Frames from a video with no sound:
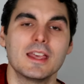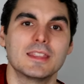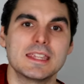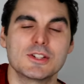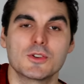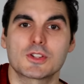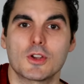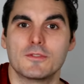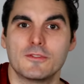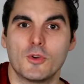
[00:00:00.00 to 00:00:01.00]
These notes
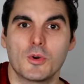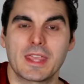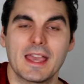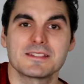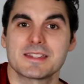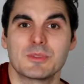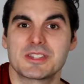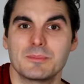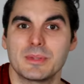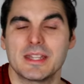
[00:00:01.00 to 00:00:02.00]
go for four counts and we
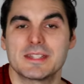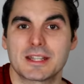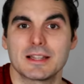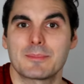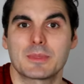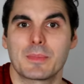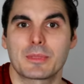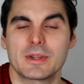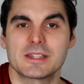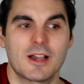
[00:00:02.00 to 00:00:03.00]
simply need to clap them
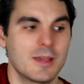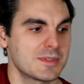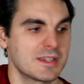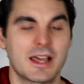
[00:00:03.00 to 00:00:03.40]
three times and